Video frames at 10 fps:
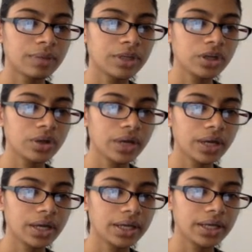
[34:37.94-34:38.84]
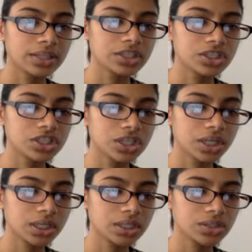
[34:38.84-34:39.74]
I'm going to go ahead and
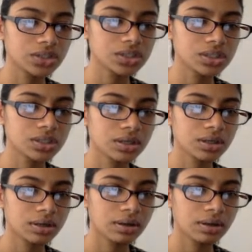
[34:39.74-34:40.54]
change